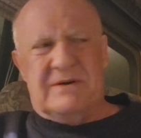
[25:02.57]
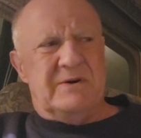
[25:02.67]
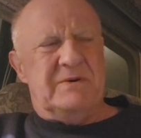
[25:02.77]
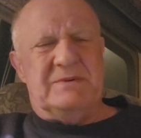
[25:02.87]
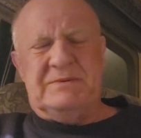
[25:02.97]

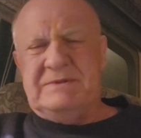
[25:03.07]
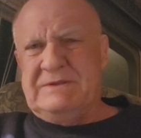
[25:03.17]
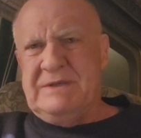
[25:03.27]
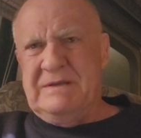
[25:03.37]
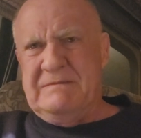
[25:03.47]
Oh,
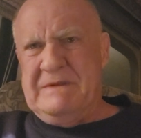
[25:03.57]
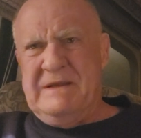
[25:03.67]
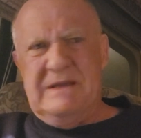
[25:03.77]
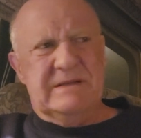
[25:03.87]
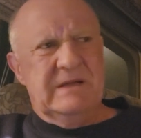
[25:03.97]
shit,
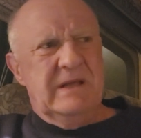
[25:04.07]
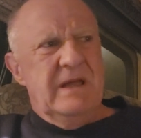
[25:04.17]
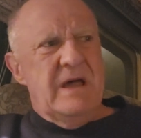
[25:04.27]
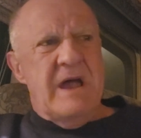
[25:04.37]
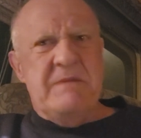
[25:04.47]
man.
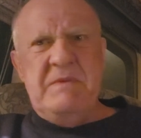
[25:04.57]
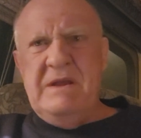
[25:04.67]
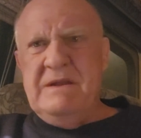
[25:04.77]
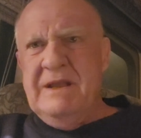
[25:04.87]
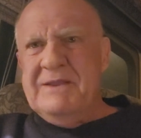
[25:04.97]
I
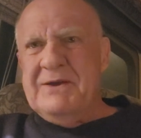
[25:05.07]
mean,